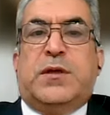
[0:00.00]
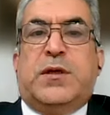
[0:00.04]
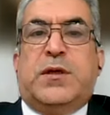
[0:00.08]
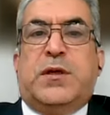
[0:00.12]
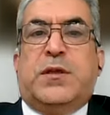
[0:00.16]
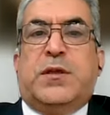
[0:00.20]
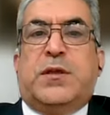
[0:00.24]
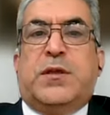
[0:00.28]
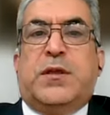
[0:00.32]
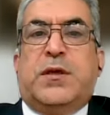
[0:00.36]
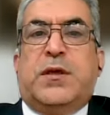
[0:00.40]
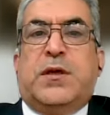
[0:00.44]

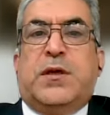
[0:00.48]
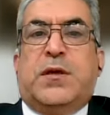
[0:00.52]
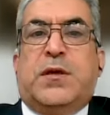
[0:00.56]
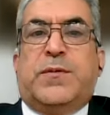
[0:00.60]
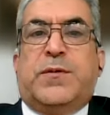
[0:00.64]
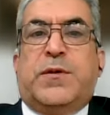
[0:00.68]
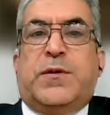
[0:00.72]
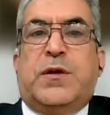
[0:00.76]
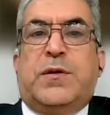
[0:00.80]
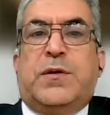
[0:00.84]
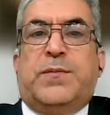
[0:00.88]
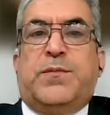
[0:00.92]
and they are
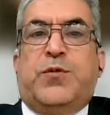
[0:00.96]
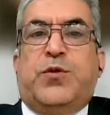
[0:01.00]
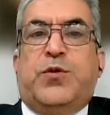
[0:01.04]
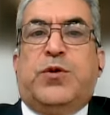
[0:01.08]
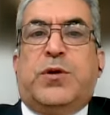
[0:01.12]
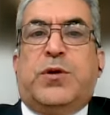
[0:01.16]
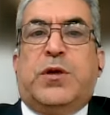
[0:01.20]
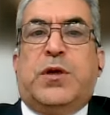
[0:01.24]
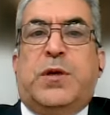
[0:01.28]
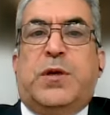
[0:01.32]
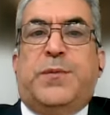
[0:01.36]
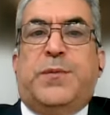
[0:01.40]

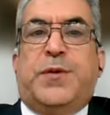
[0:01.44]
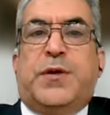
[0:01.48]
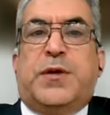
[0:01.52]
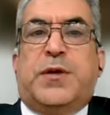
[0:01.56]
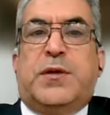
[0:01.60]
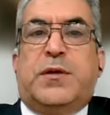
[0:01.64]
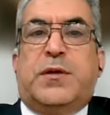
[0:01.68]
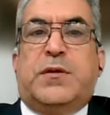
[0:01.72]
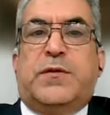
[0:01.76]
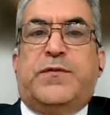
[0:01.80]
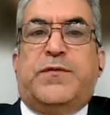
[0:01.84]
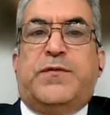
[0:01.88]
more
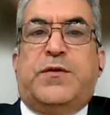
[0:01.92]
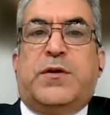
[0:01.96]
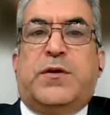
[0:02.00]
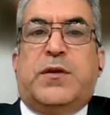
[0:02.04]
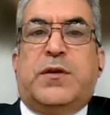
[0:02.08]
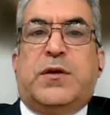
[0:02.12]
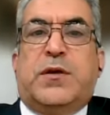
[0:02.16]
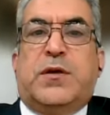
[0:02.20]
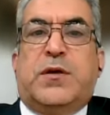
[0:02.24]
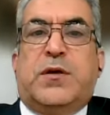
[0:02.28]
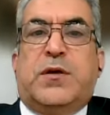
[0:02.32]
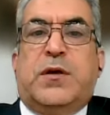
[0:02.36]
apparent for
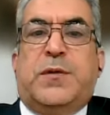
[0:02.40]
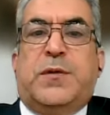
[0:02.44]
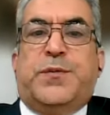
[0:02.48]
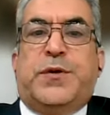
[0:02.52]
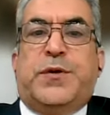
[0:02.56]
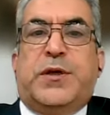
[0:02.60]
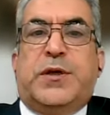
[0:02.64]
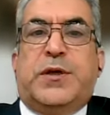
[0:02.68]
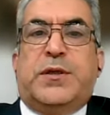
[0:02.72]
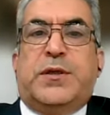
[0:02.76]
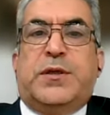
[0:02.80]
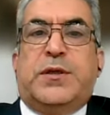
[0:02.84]
the
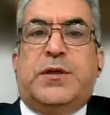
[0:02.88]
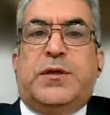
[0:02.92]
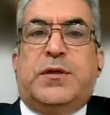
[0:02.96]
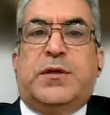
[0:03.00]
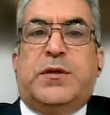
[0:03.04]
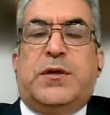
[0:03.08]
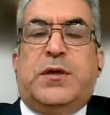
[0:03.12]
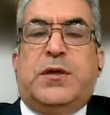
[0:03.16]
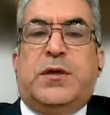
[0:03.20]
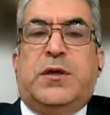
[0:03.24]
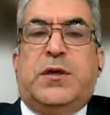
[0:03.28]
operator